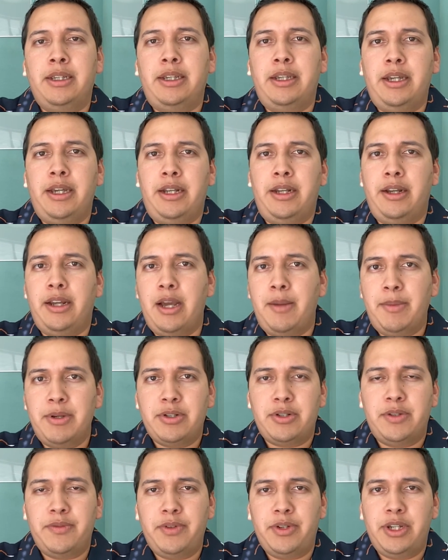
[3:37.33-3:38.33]
And I got my
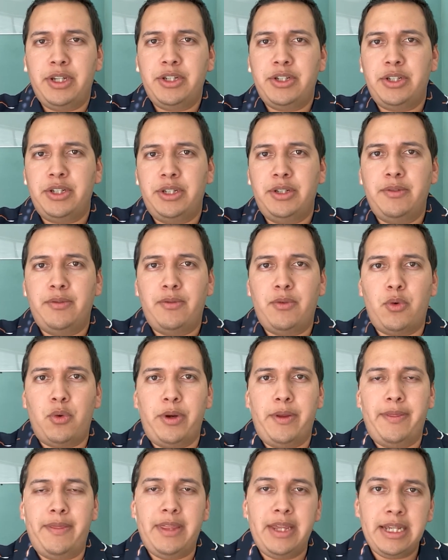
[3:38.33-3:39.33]
certification
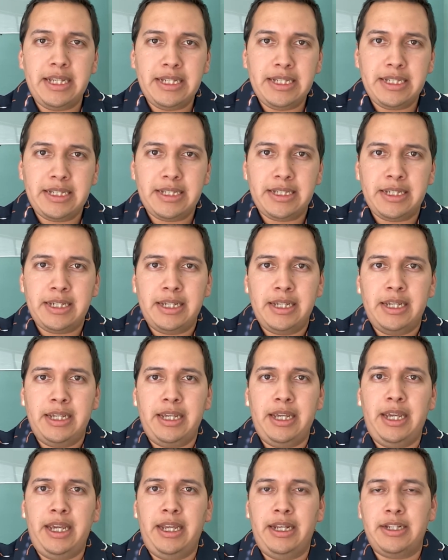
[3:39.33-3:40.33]
for this.
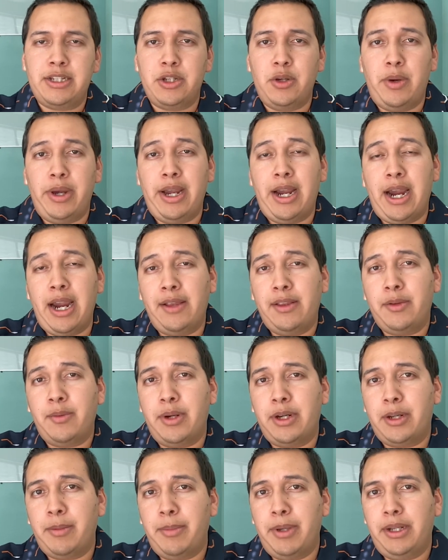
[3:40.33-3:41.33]
And so I highly
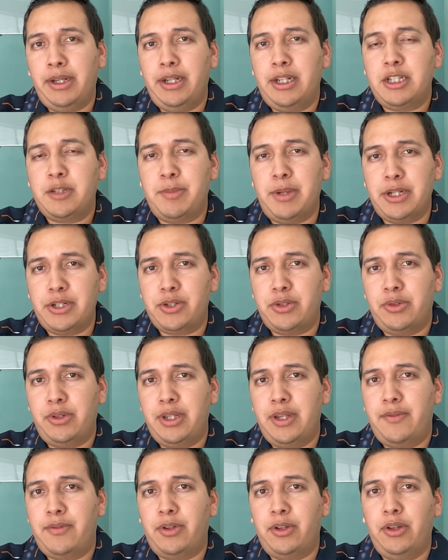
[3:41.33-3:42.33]
recommend it,
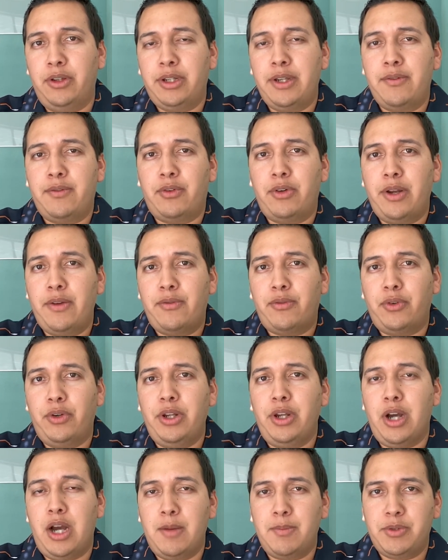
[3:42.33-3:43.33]
especially if you're looking for a
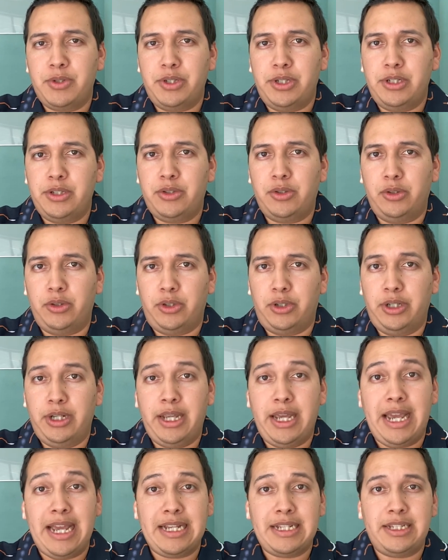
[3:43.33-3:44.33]
free option to learn
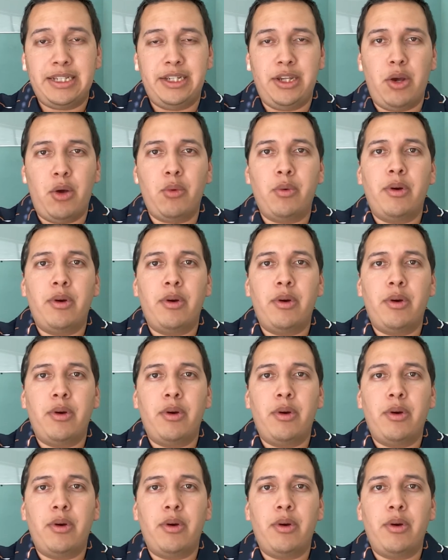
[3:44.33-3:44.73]
SEO